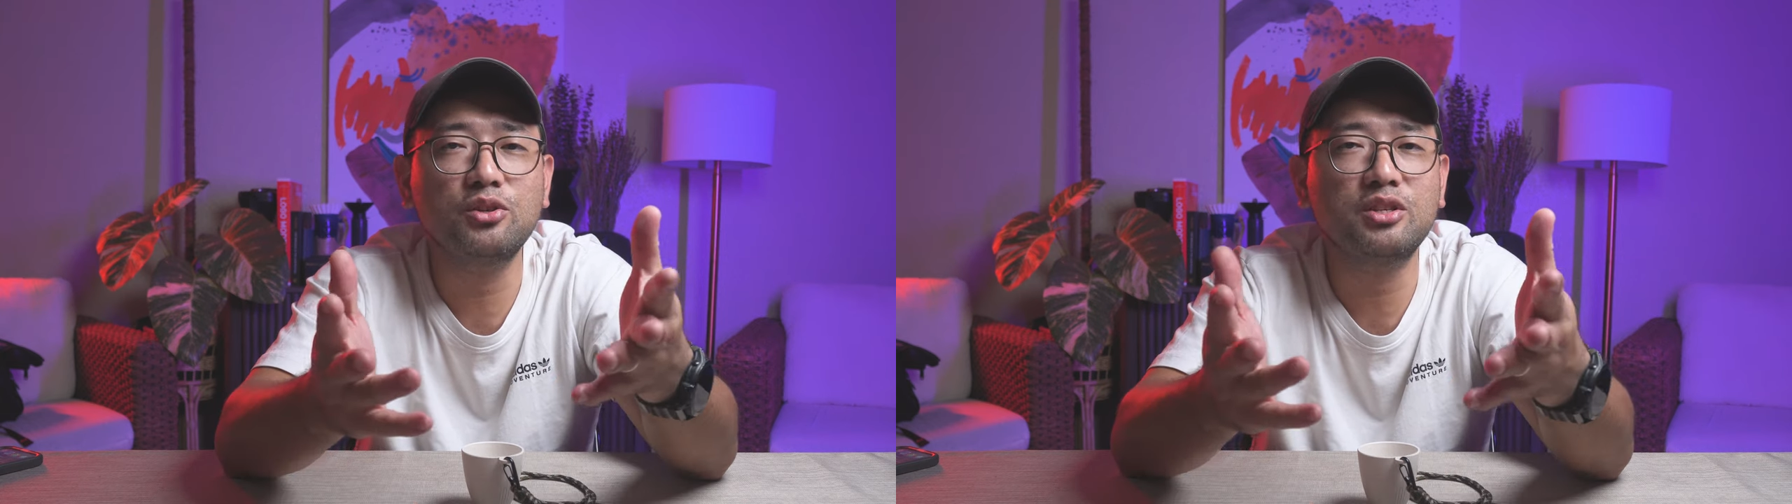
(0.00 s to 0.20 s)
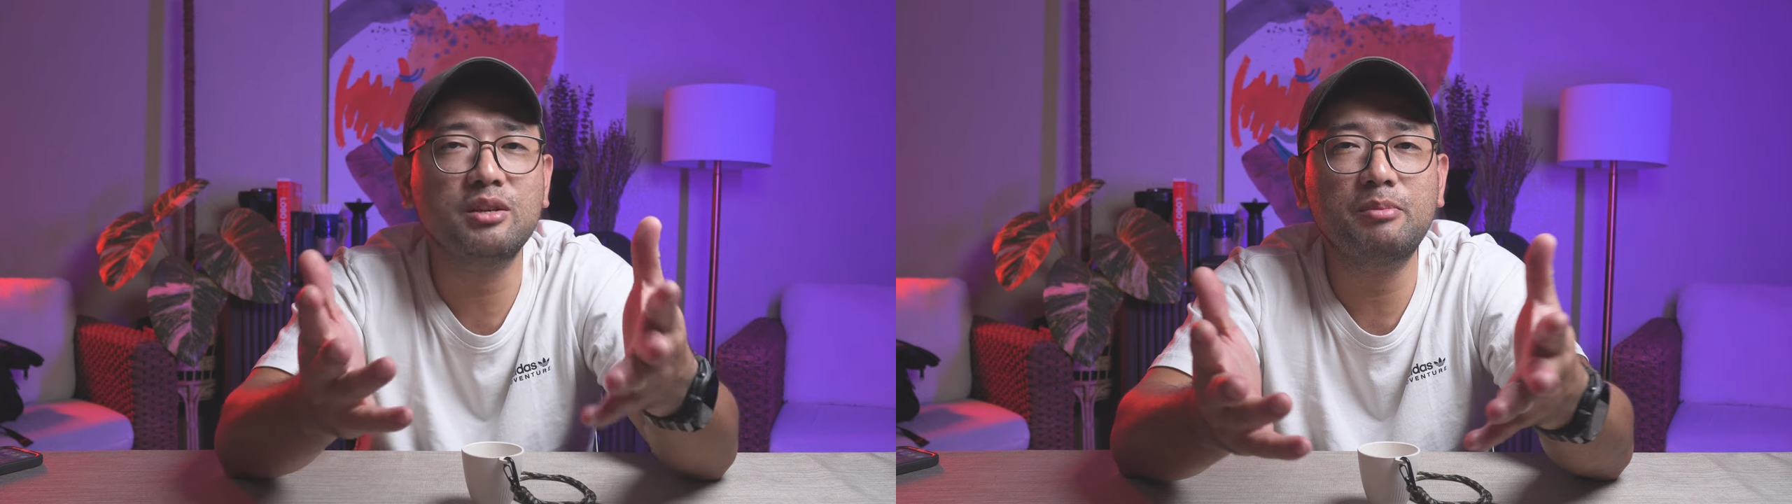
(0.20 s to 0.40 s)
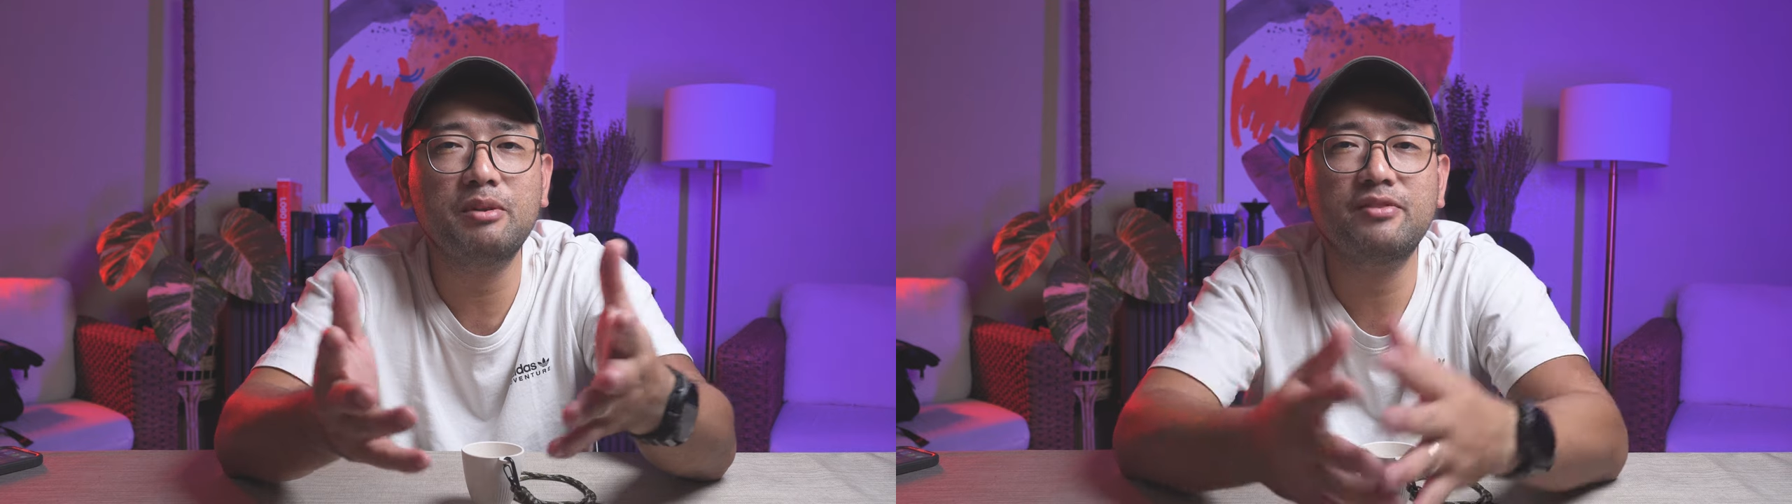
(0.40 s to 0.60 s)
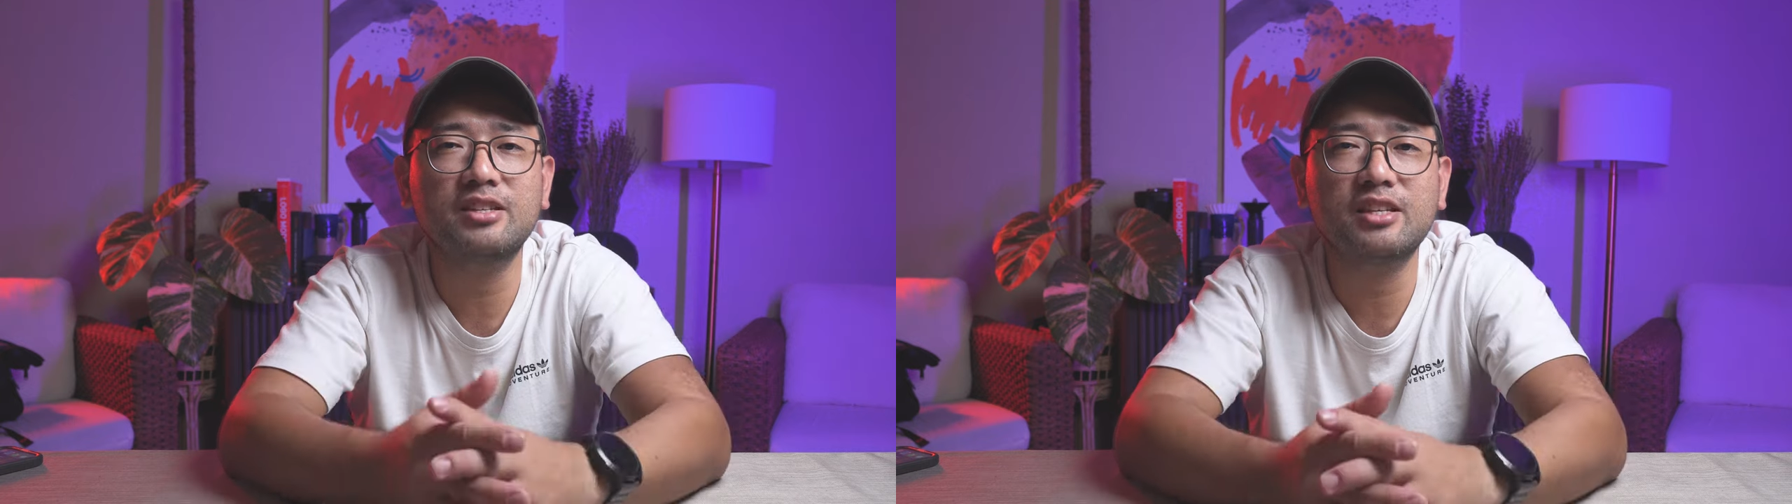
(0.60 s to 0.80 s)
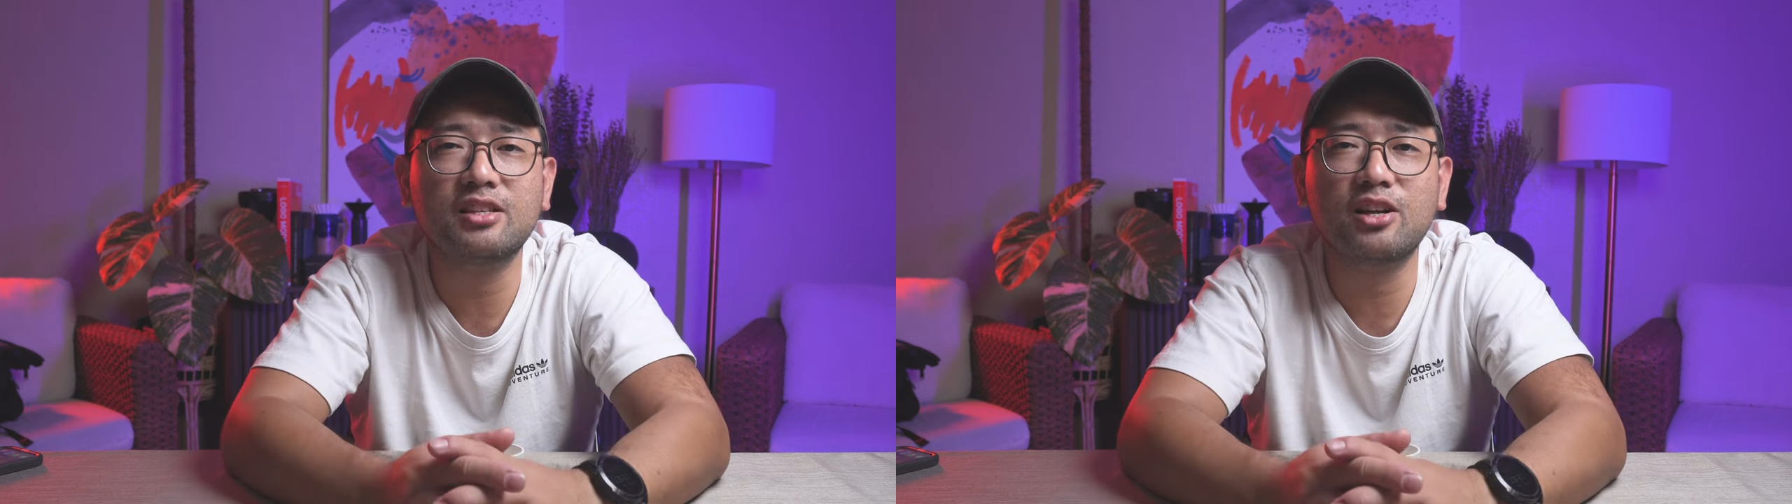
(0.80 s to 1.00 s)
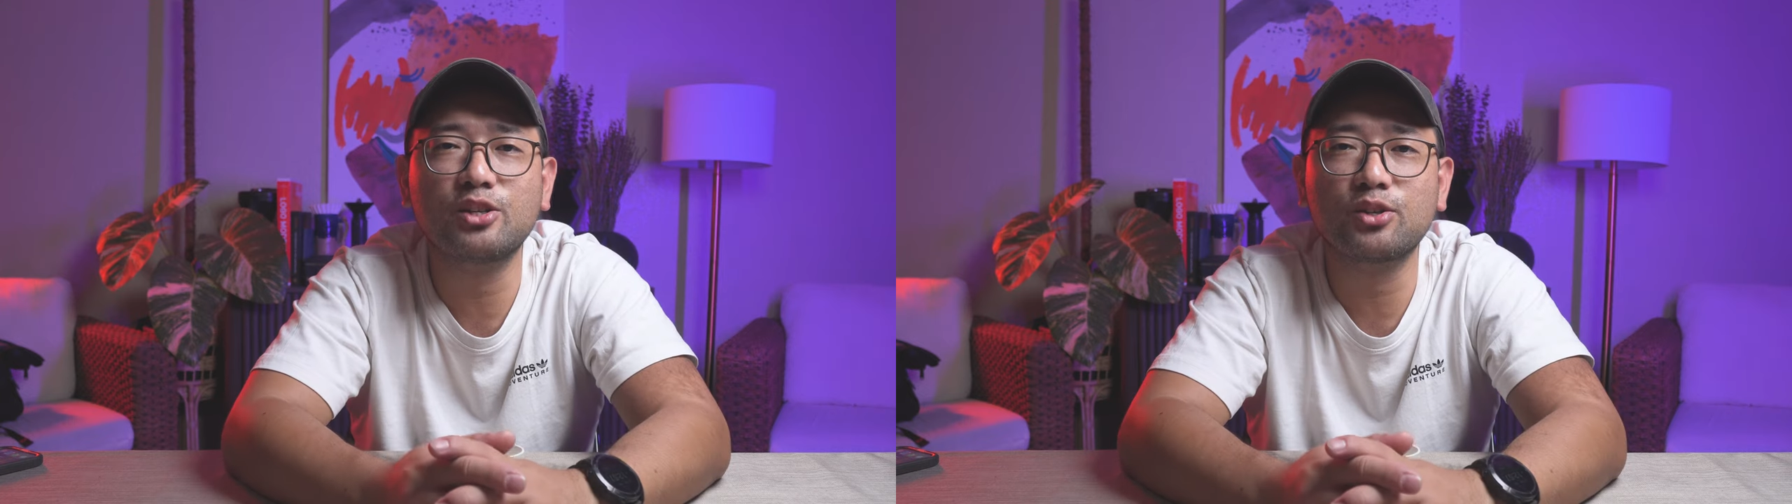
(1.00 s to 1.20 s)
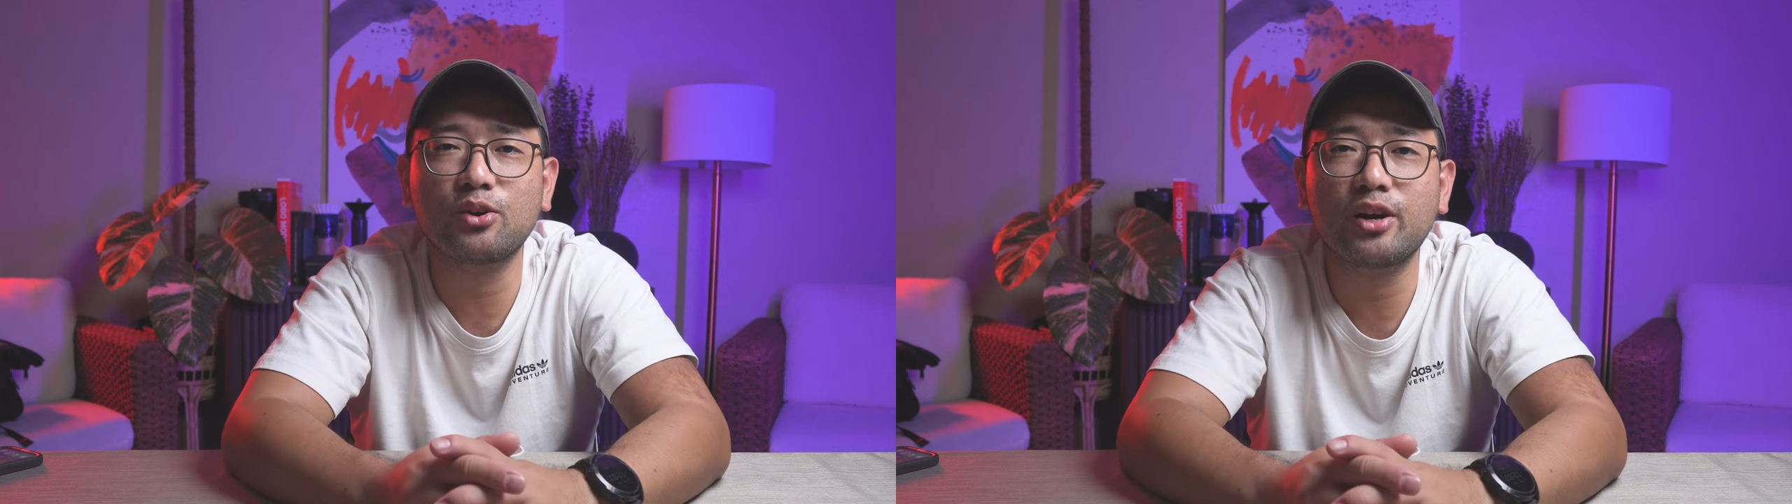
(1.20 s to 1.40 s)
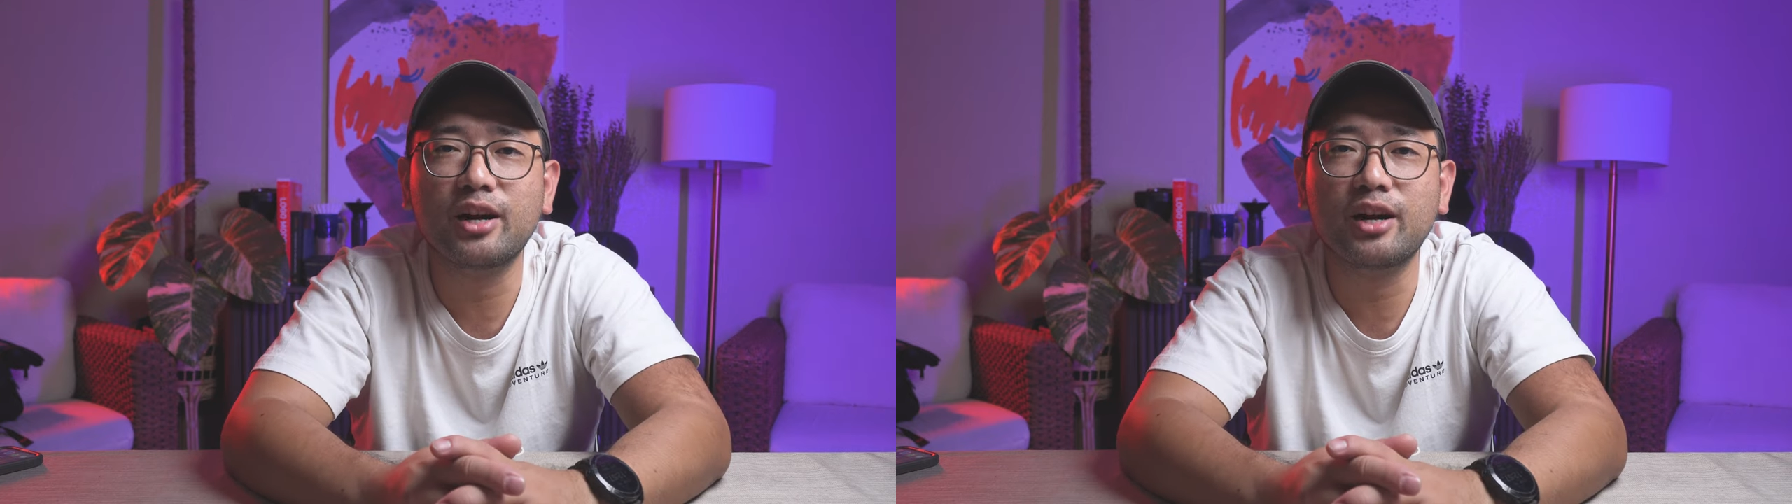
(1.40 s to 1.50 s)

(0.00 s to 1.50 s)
you simply visit their store